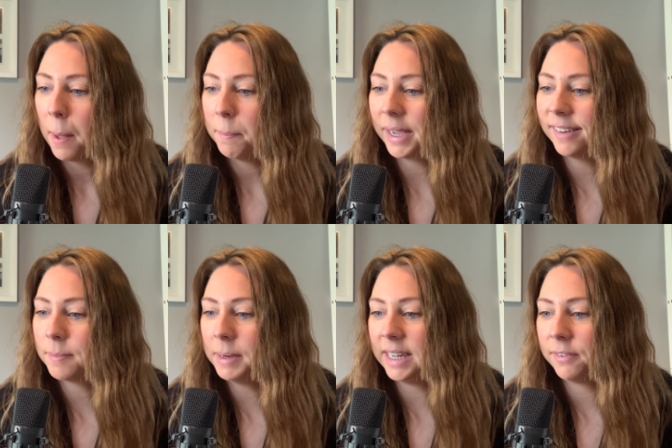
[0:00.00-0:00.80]
Beggars
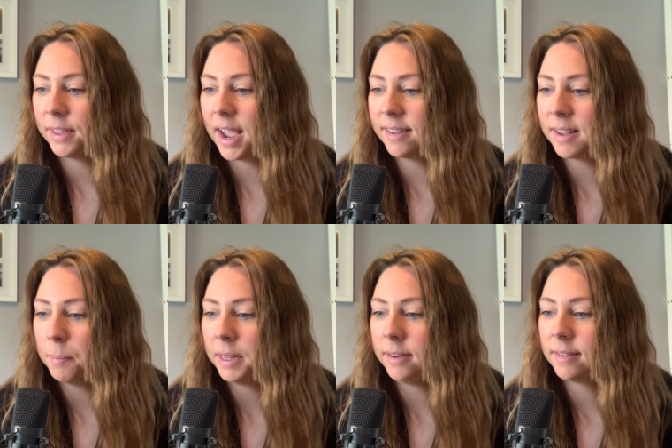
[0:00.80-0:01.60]
belief that
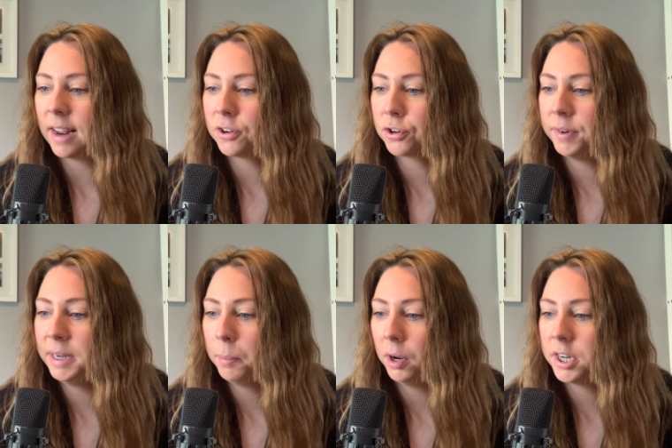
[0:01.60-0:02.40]
SNP slash
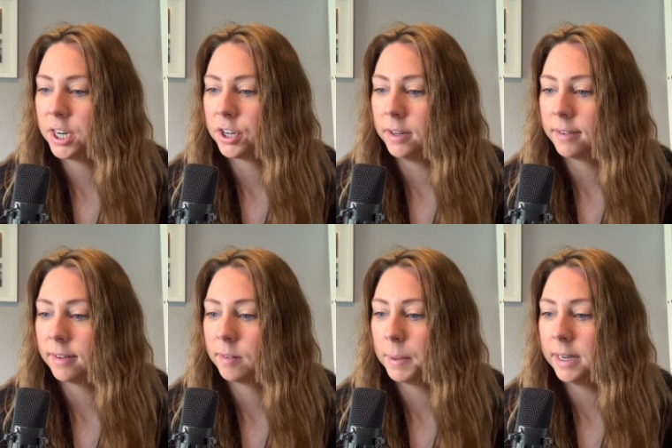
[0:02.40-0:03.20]
Green politicians
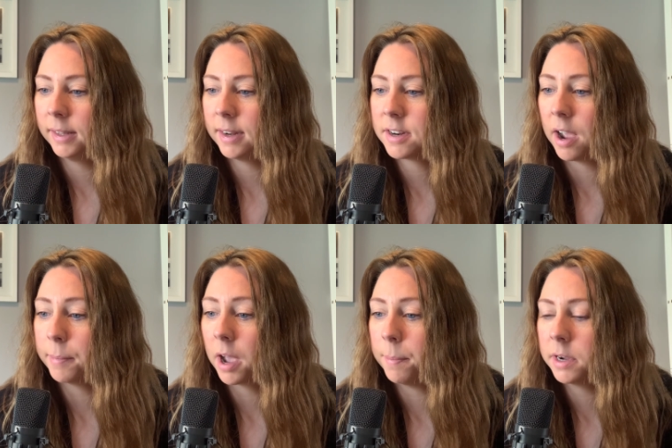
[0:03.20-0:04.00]
are spending their time
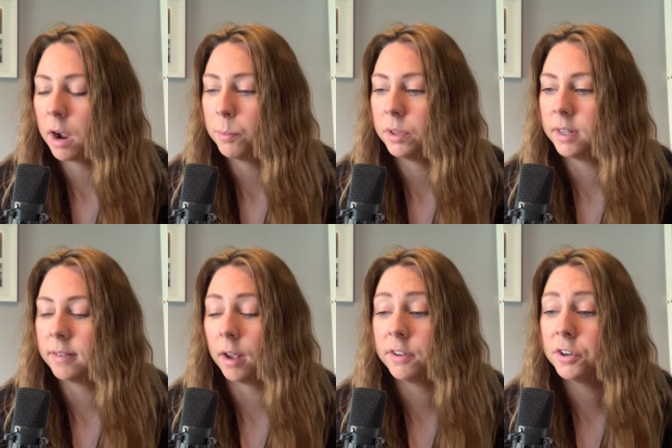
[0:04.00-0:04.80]
coming up with this
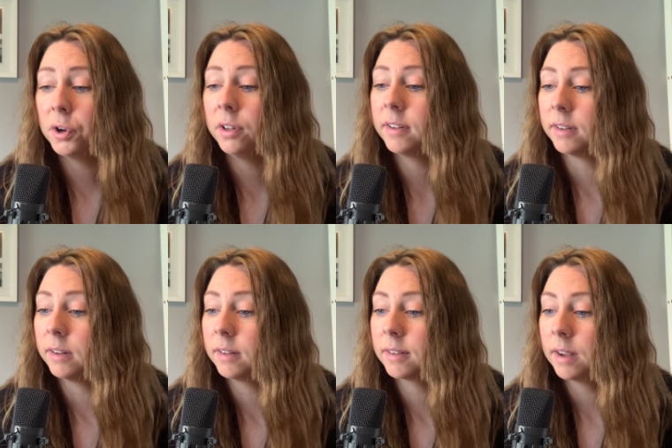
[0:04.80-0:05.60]
utter
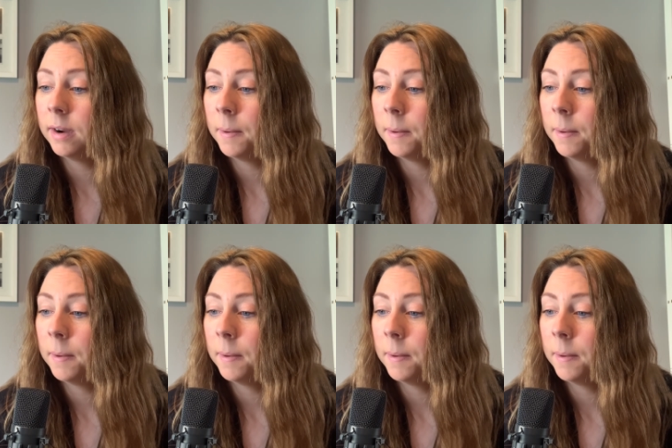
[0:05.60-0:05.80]
nonsense.